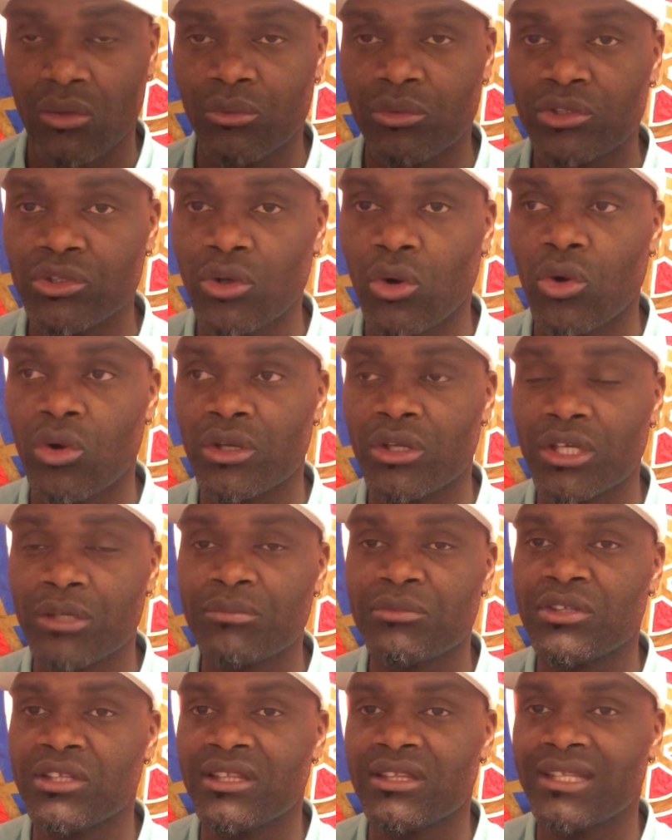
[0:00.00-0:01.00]
He
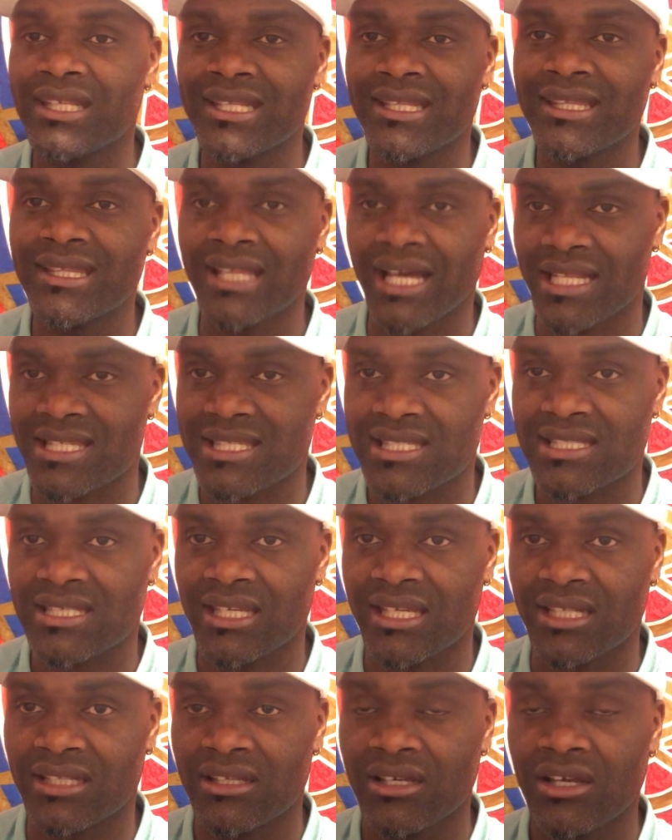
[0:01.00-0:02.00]
did not
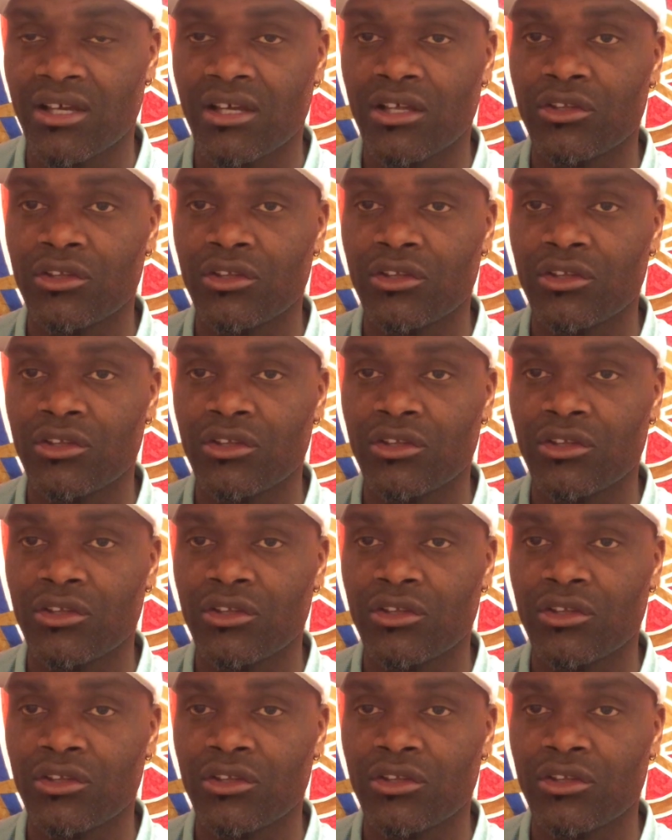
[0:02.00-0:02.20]
state